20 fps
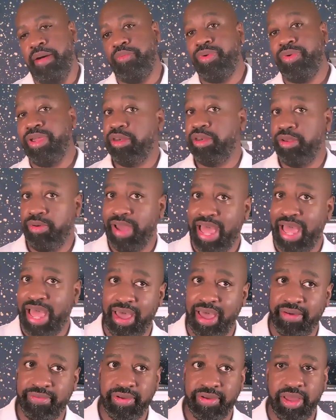we do
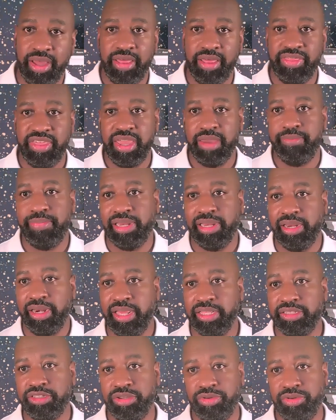have the
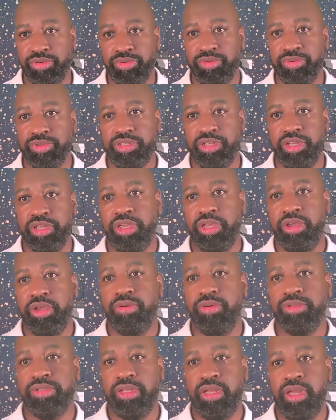ability to
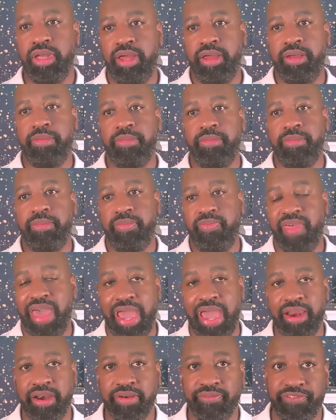use
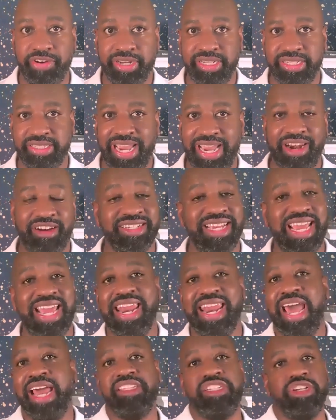that for containers, and
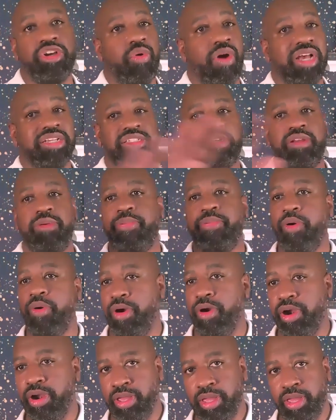that is across the
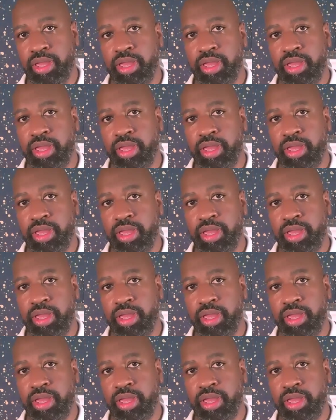board.